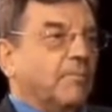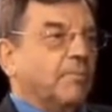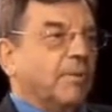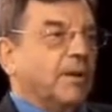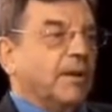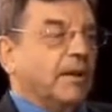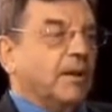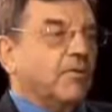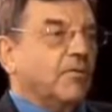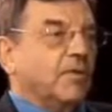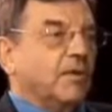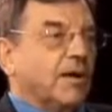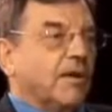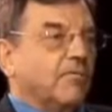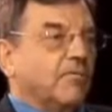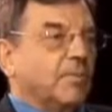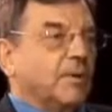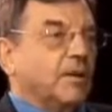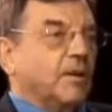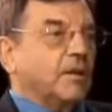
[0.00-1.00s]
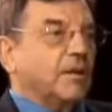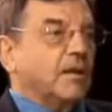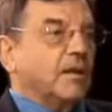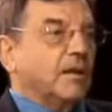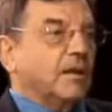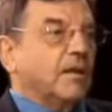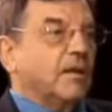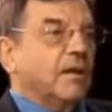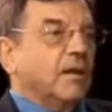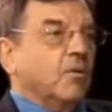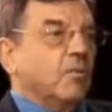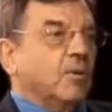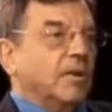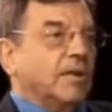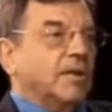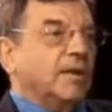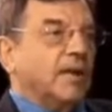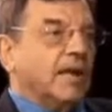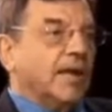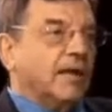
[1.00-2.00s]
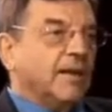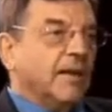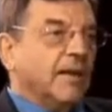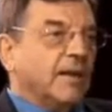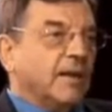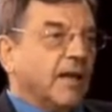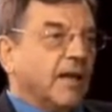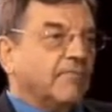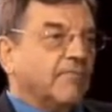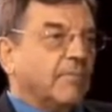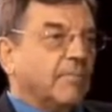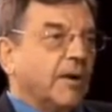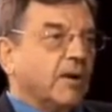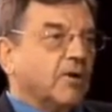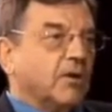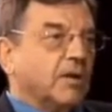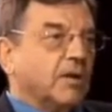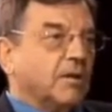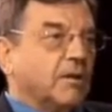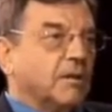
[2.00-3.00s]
But now the government is saying we cannot have a market